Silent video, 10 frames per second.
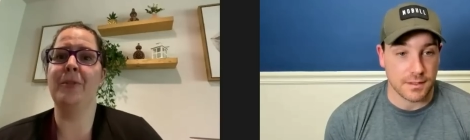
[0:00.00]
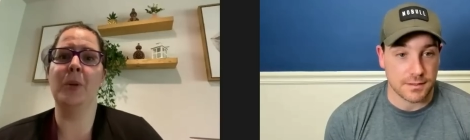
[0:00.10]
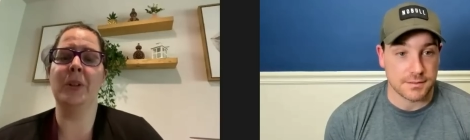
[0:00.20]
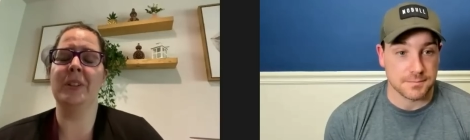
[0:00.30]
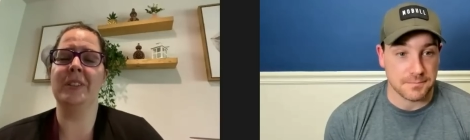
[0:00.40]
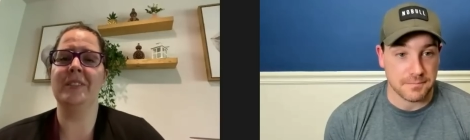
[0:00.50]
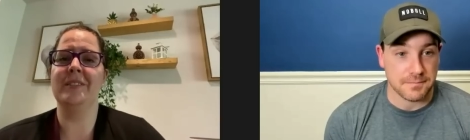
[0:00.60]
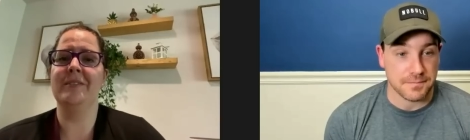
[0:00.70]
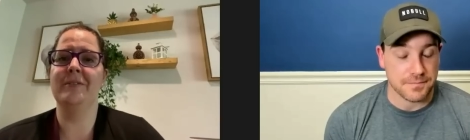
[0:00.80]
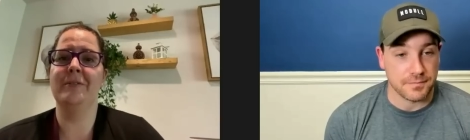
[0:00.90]

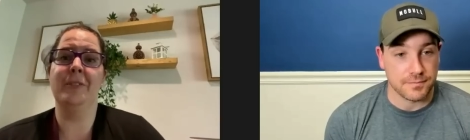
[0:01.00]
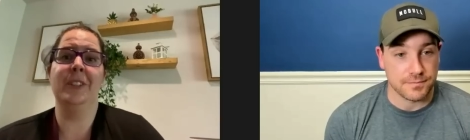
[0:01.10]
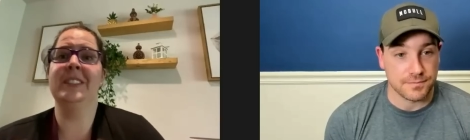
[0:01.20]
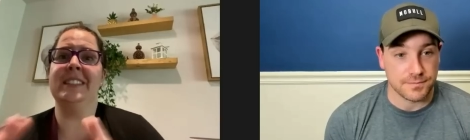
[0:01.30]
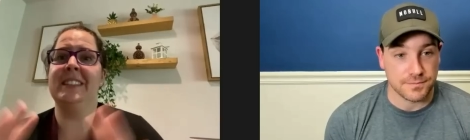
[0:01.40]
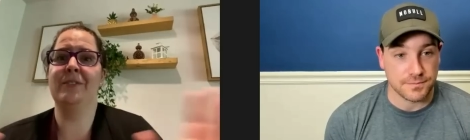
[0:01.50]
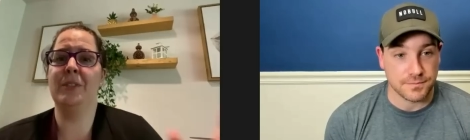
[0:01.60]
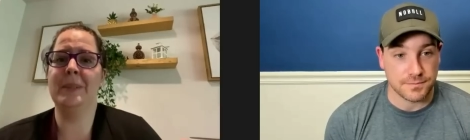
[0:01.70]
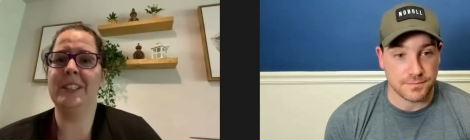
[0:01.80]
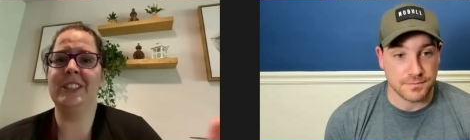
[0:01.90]
Speaker 1: for for
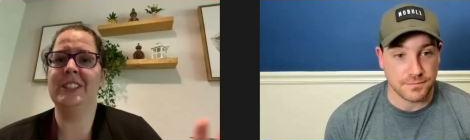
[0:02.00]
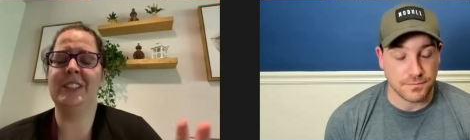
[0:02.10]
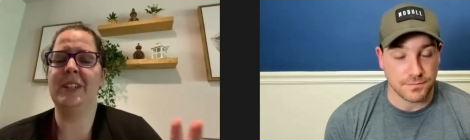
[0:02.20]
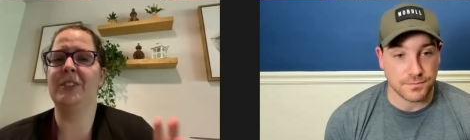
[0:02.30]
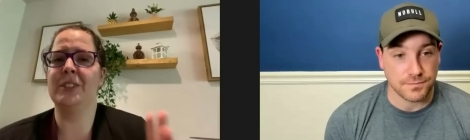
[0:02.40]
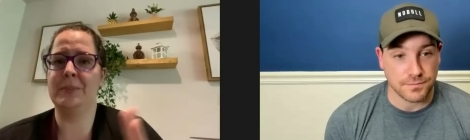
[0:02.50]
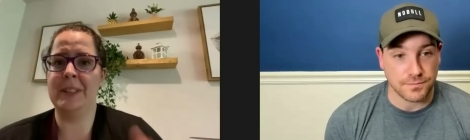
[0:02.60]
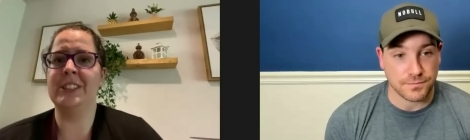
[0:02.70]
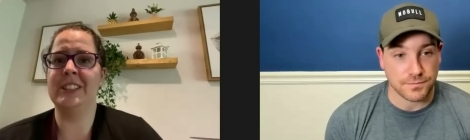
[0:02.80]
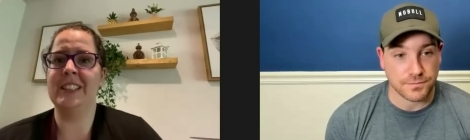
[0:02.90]
disinformation in general,
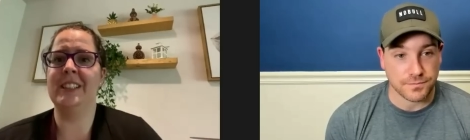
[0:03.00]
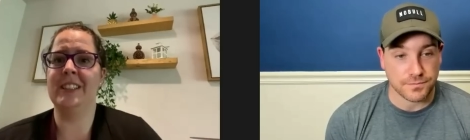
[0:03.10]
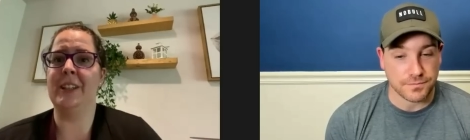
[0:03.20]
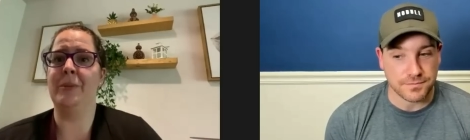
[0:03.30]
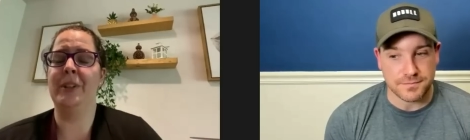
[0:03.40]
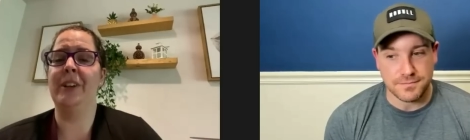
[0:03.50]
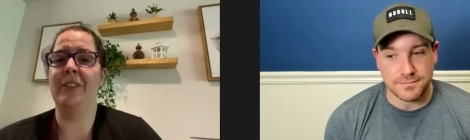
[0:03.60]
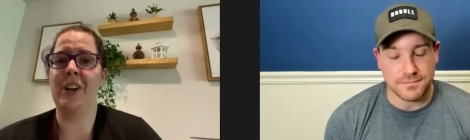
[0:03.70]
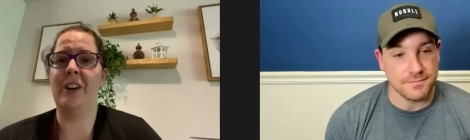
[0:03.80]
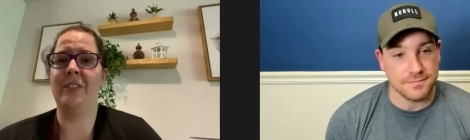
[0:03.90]
especially like when you
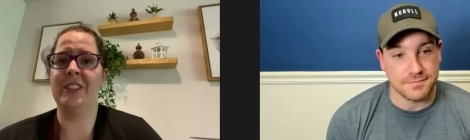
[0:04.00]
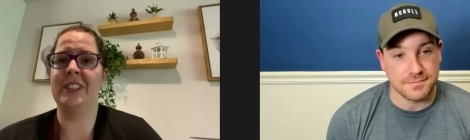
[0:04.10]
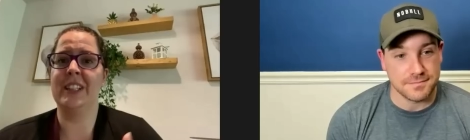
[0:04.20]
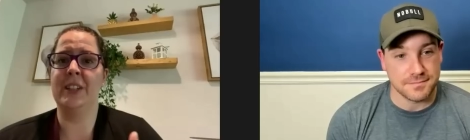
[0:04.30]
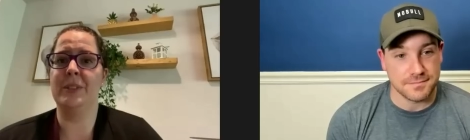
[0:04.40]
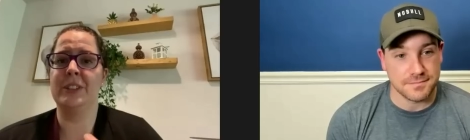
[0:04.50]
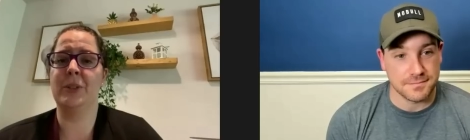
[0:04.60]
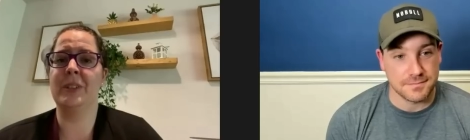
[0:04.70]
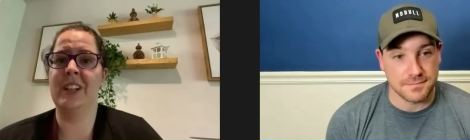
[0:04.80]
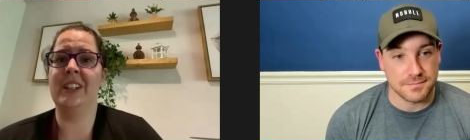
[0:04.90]
have a conflict like what's
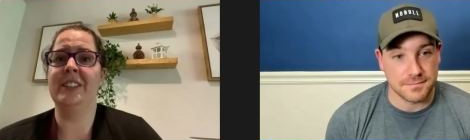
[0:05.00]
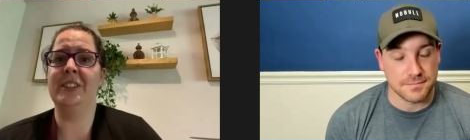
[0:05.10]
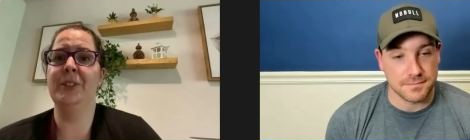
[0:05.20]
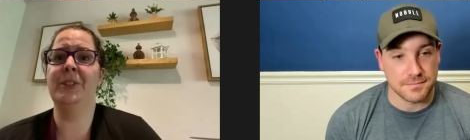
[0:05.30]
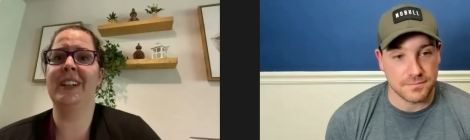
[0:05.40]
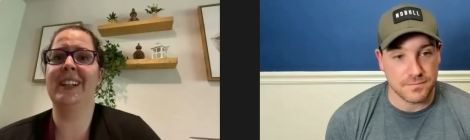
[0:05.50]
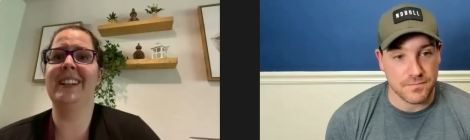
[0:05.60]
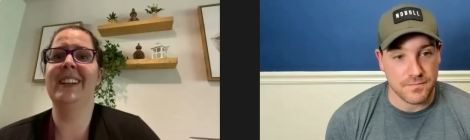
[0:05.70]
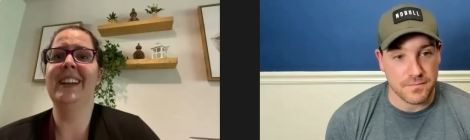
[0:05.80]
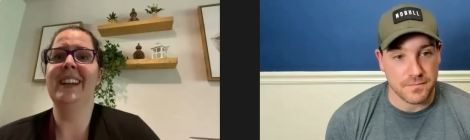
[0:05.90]
going on in
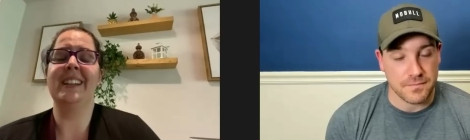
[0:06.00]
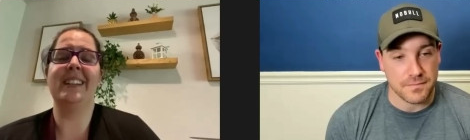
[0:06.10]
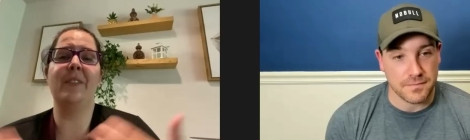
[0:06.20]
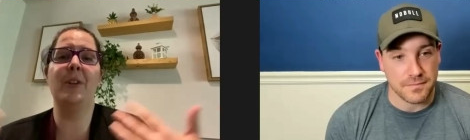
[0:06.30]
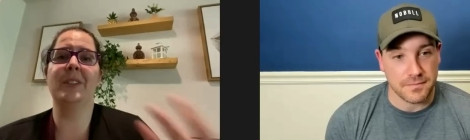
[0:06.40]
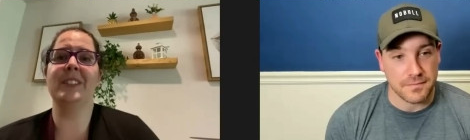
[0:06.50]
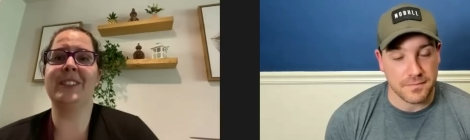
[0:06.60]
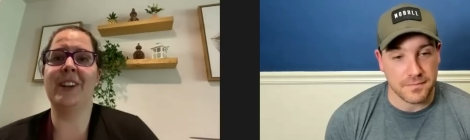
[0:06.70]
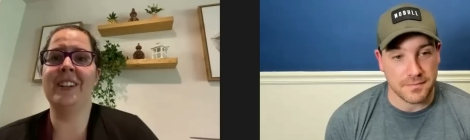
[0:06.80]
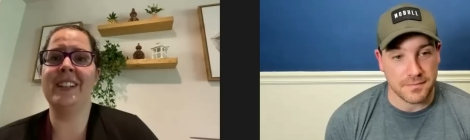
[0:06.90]
Ukraine, because everyone's
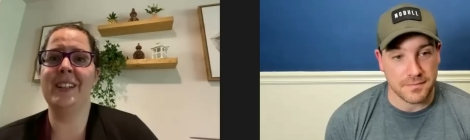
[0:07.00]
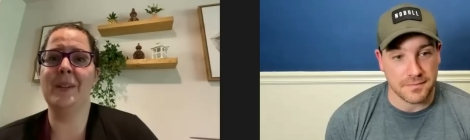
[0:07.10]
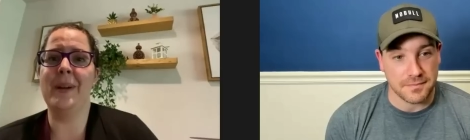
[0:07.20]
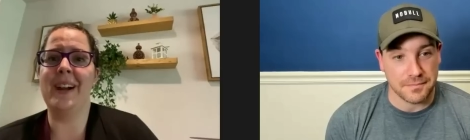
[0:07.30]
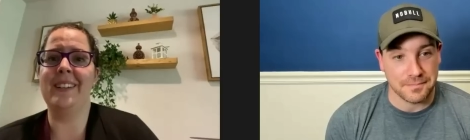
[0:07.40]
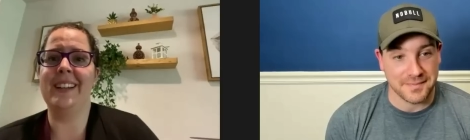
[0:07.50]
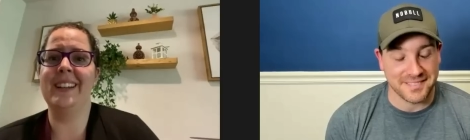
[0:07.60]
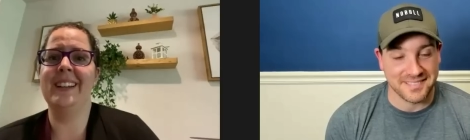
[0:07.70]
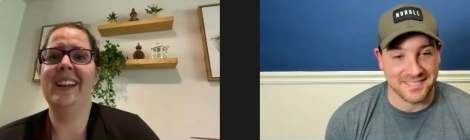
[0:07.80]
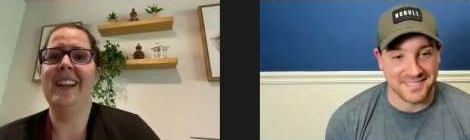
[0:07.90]
talking about
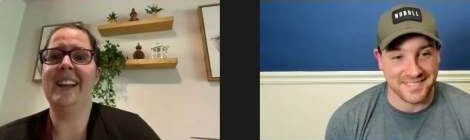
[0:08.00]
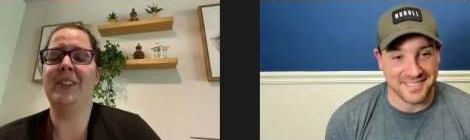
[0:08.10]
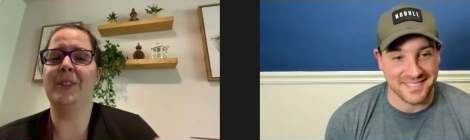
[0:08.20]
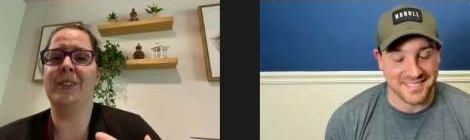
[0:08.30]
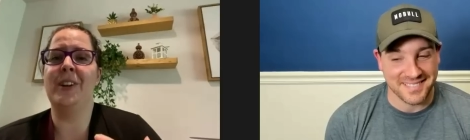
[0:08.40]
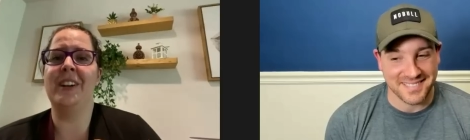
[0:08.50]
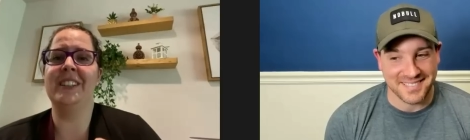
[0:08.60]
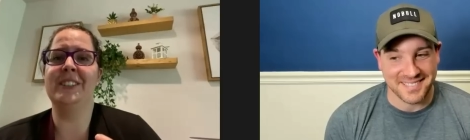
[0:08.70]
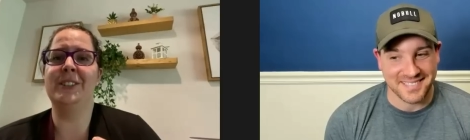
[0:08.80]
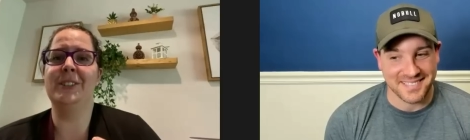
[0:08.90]
it, and so it's
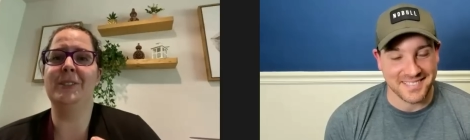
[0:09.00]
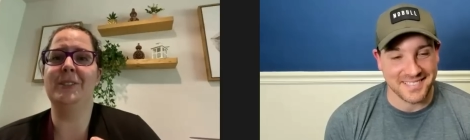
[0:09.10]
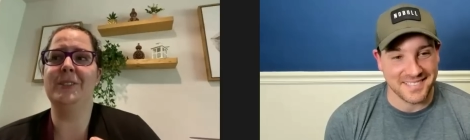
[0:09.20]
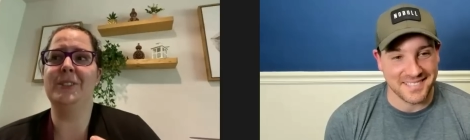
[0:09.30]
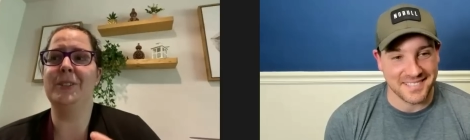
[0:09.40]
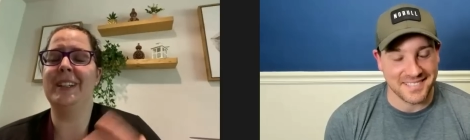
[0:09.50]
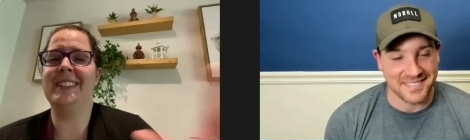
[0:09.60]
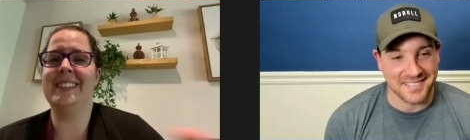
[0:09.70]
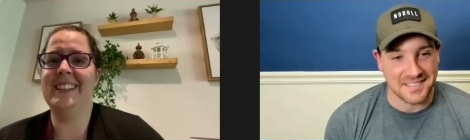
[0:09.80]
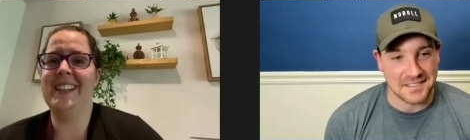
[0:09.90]
hard to
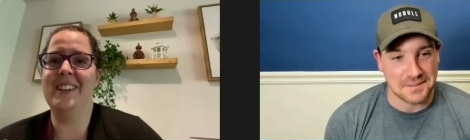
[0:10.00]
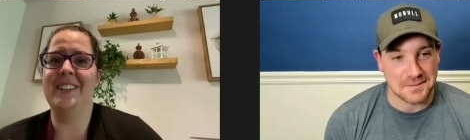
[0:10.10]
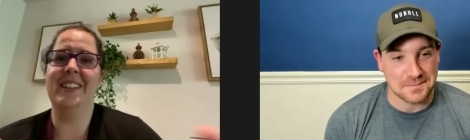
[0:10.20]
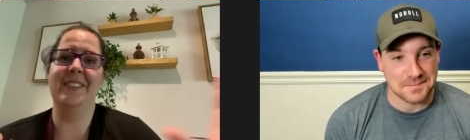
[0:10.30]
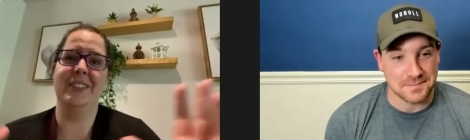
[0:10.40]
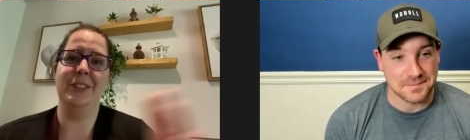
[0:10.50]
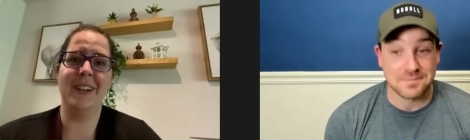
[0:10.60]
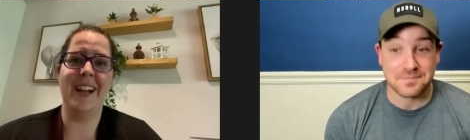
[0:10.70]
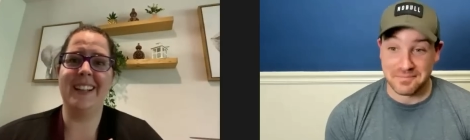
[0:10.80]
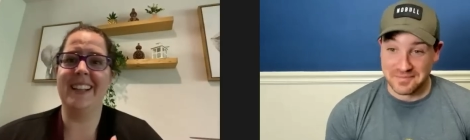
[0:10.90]
trace the narrative and
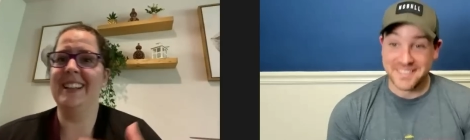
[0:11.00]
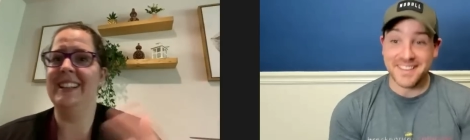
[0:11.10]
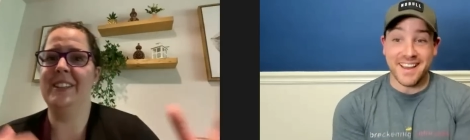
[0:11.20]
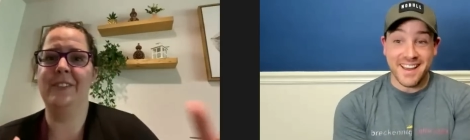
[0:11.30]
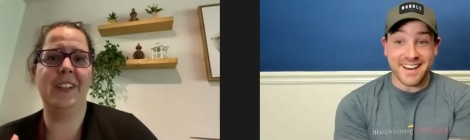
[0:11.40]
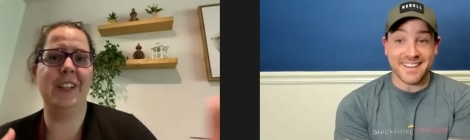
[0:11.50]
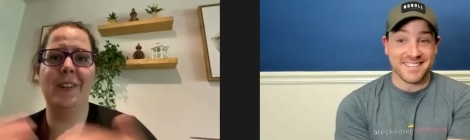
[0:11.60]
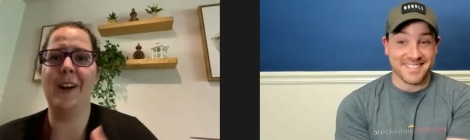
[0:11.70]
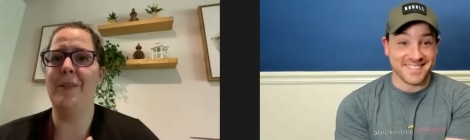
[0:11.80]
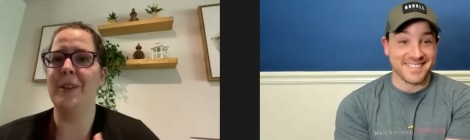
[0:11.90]
track it and to yeah. figure
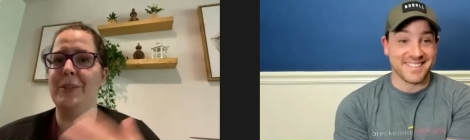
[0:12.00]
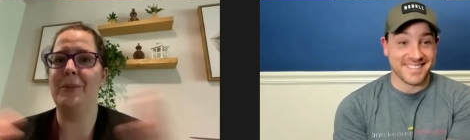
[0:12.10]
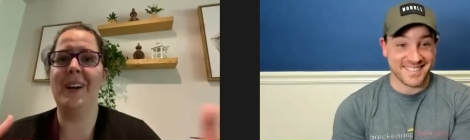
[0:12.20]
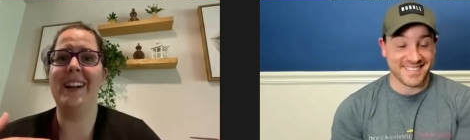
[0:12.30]
out what's